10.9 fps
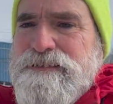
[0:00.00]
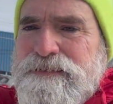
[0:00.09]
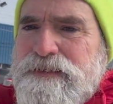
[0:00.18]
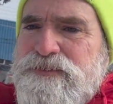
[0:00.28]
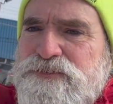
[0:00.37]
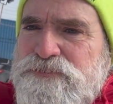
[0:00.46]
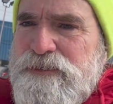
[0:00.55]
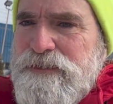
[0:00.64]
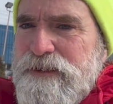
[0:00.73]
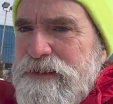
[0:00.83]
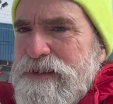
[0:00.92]
next street
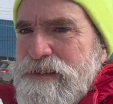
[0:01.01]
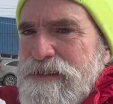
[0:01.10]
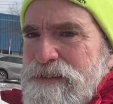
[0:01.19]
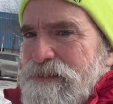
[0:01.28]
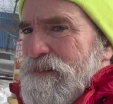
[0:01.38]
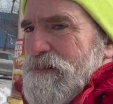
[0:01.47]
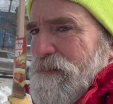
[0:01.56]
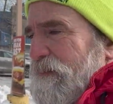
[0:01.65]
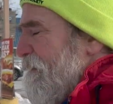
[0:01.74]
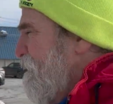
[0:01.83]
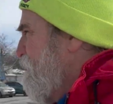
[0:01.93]
light
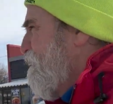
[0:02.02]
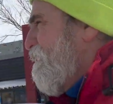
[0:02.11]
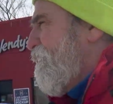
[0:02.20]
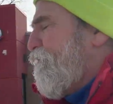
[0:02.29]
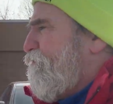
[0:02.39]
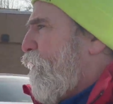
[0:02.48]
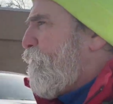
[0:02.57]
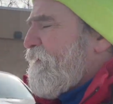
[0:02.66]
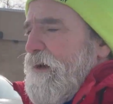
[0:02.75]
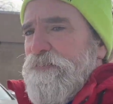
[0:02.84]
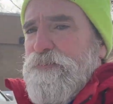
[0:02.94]
is Ropes
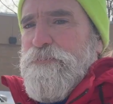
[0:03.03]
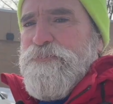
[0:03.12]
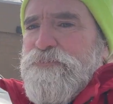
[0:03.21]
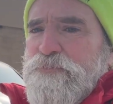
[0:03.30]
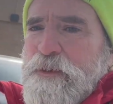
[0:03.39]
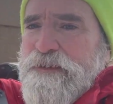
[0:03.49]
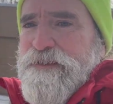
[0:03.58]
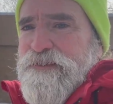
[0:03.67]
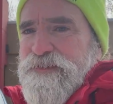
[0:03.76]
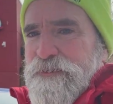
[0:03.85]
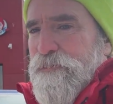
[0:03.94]
Avenue. There's a
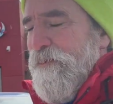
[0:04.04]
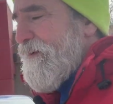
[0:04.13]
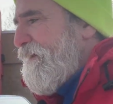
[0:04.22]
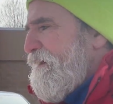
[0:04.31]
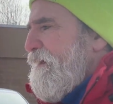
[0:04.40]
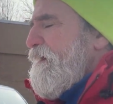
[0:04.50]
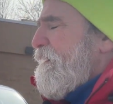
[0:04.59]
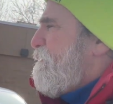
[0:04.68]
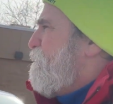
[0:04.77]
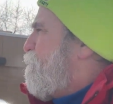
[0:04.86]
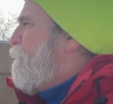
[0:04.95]
Wendy's here.
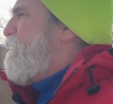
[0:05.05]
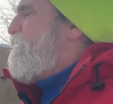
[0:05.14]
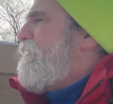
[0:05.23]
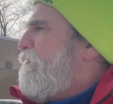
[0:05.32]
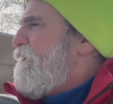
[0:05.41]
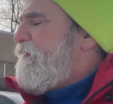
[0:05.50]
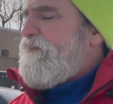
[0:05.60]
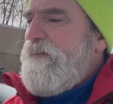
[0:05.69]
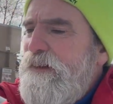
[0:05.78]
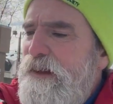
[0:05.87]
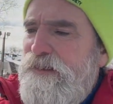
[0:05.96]
And this Wendy's is
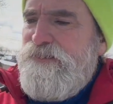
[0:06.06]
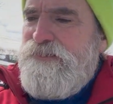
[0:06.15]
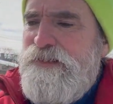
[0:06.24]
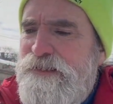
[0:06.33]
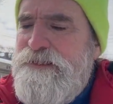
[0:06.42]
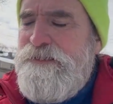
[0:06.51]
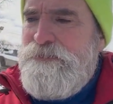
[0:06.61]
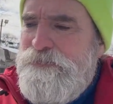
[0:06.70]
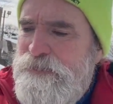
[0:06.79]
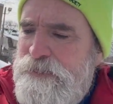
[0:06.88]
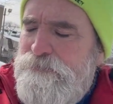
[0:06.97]
the last
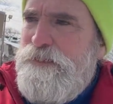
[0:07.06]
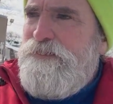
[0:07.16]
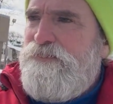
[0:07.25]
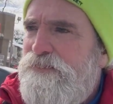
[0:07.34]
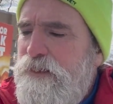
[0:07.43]
piece